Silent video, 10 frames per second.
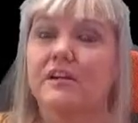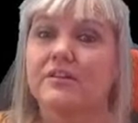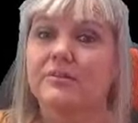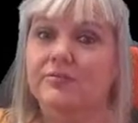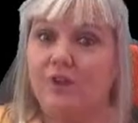
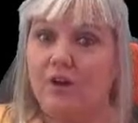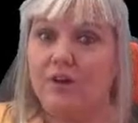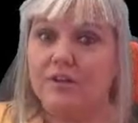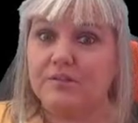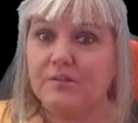some
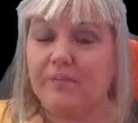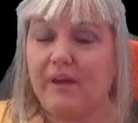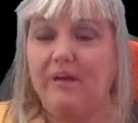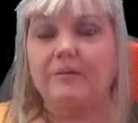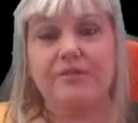chocolates would be
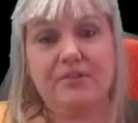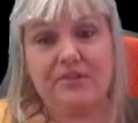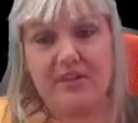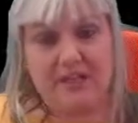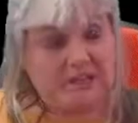out or
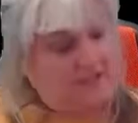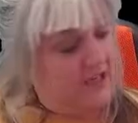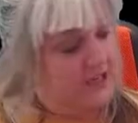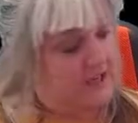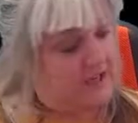something
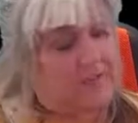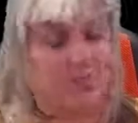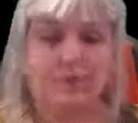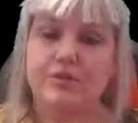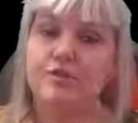nice,
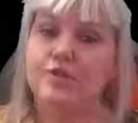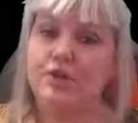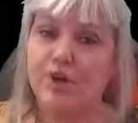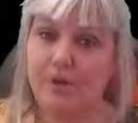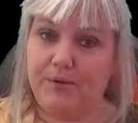but
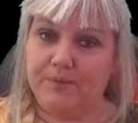no,